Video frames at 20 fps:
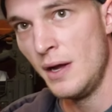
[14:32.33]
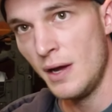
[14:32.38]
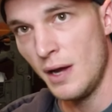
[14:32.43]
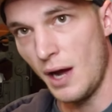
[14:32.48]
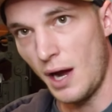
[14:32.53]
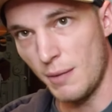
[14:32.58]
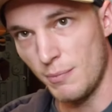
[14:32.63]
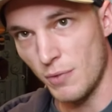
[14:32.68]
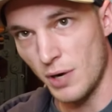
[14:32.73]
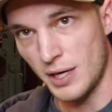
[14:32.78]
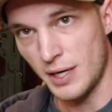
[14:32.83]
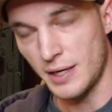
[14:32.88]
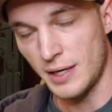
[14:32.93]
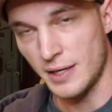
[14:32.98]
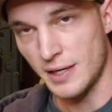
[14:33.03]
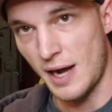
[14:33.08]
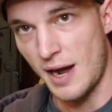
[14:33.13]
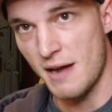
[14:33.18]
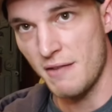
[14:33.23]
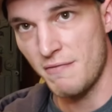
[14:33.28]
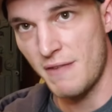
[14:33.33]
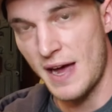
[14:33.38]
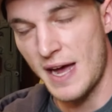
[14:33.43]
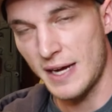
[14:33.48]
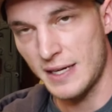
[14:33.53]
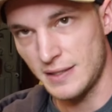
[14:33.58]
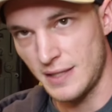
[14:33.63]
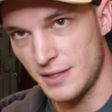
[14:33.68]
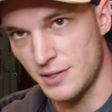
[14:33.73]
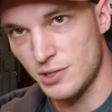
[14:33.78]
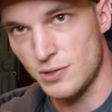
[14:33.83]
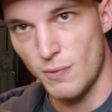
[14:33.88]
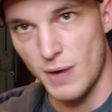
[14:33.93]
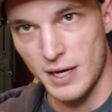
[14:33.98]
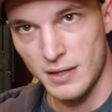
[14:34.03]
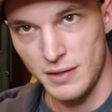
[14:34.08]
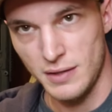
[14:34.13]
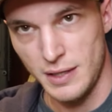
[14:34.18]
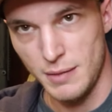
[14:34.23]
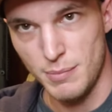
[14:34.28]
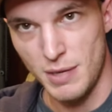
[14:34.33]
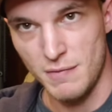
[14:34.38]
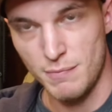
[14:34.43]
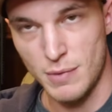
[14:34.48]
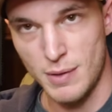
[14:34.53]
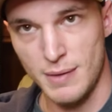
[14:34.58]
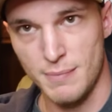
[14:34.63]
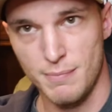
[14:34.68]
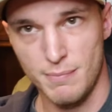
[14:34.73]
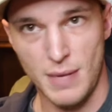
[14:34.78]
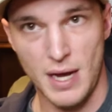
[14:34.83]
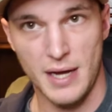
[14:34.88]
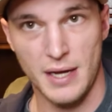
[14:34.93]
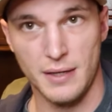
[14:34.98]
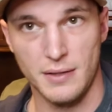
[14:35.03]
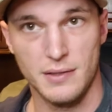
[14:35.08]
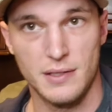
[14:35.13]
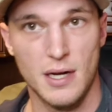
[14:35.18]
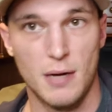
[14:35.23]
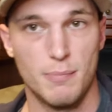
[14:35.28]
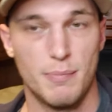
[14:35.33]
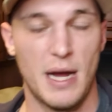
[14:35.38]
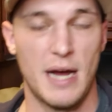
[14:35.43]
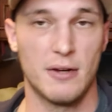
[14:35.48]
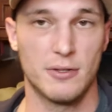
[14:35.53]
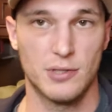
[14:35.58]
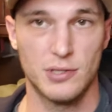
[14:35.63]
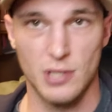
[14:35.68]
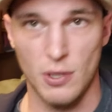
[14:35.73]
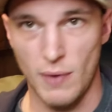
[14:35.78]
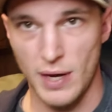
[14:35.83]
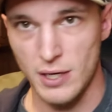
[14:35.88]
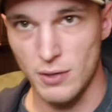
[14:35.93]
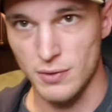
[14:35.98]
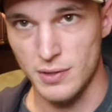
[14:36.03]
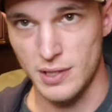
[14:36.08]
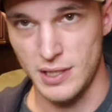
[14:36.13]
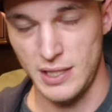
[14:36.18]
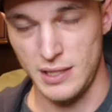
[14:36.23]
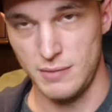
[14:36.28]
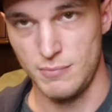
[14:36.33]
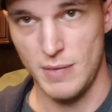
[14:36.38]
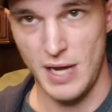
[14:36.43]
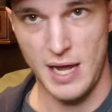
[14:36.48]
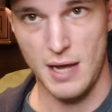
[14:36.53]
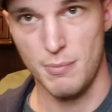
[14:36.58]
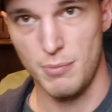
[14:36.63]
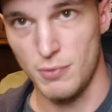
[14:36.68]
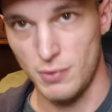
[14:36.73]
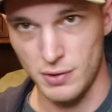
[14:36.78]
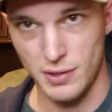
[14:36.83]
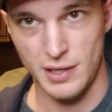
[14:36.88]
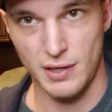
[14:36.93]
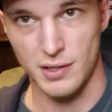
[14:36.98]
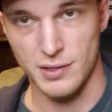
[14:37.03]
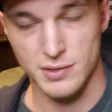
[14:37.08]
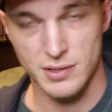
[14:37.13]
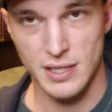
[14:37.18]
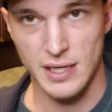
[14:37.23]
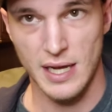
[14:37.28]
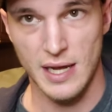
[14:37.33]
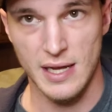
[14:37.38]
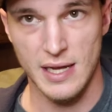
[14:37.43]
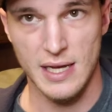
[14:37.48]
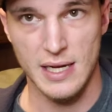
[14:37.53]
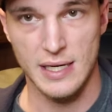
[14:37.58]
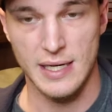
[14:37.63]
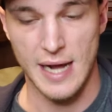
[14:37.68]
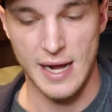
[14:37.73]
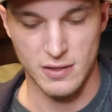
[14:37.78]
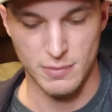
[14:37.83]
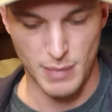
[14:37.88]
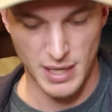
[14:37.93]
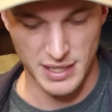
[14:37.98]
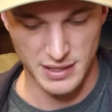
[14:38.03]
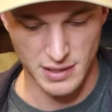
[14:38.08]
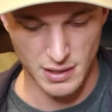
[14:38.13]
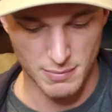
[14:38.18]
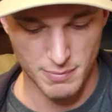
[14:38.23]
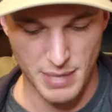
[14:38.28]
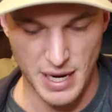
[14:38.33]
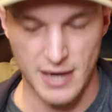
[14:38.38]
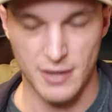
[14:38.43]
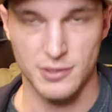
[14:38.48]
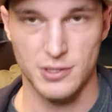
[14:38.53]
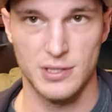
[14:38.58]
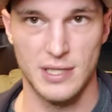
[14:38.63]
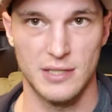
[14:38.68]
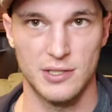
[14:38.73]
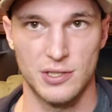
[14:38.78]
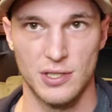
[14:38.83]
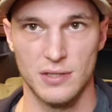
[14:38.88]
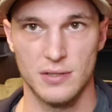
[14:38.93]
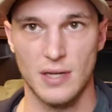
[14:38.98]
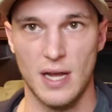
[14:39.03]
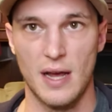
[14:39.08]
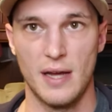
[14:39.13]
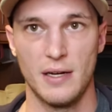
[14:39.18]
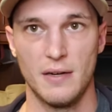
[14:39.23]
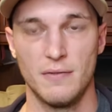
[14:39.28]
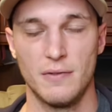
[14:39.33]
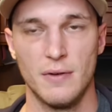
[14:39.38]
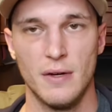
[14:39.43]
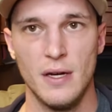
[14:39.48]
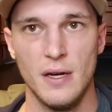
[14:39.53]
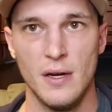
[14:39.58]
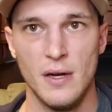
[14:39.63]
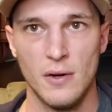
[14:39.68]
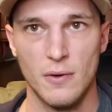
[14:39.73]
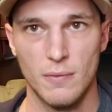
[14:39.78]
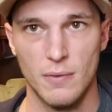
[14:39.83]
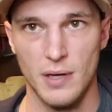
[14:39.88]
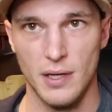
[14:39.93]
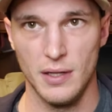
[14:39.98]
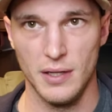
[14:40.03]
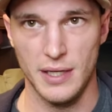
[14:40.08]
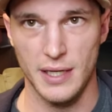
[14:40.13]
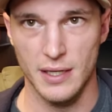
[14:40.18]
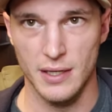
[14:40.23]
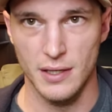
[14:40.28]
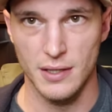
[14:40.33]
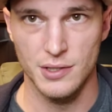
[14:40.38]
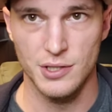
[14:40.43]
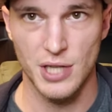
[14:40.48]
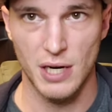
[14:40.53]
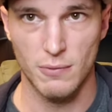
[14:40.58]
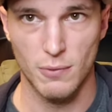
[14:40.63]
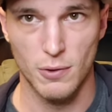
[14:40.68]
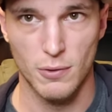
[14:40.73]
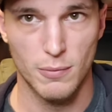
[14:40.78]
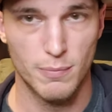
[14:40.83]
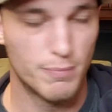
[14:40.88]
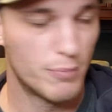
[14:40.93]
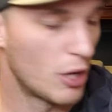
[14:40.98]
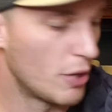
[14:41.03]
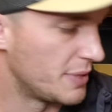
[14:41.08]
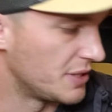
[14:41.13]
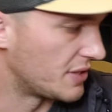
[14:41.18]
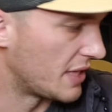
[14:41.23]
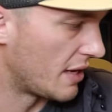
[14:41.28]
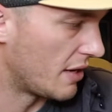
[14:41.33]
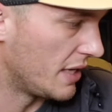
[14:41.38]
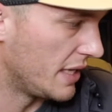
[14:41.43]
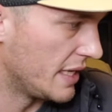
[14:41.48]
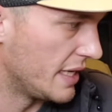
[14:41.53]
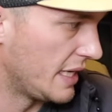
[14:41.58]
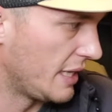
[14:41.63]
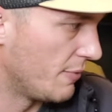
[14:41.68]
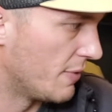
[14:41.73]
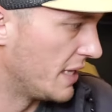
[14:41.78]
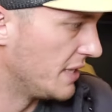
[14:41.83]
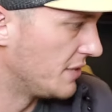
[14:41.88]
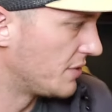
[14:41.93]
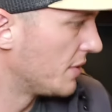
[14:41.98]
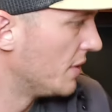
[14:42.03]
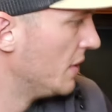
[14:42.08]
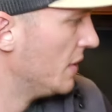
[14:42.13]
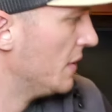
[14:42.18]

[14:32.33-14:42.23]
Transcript: I'm running an IFAK, and that's directly above my dump pouch, so I don't need ample clearance to get in and out of my dump pouch. That's just kind of really a general purpose area anyways.